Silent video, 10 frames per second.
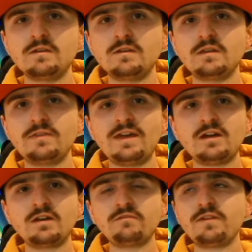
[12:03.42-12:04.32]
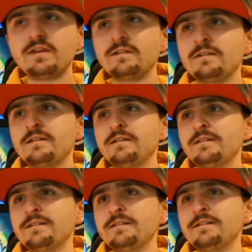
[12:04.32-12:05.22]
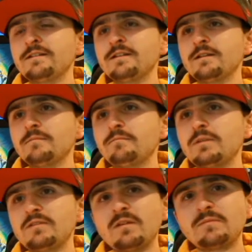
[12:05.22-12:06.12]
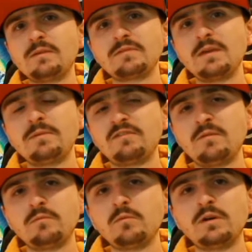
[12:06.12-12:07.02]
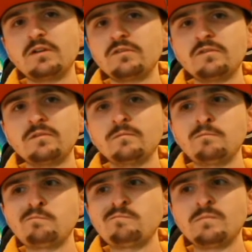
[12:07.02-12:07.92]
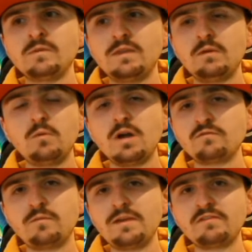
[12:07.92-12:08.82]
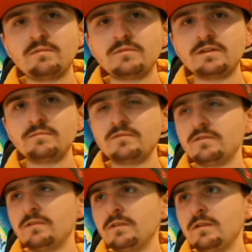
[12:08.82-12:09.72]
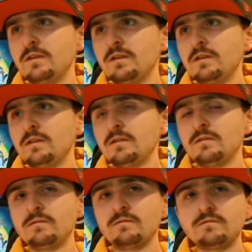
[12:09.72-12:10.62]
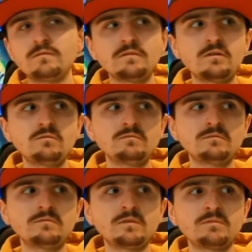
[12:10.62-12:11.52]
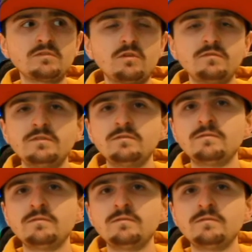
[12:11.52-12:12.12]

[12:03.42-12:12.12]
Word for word: you know, that kind of thing. But sometimes keep it simple works. It works for me sometimes. Oh, someone's coughing.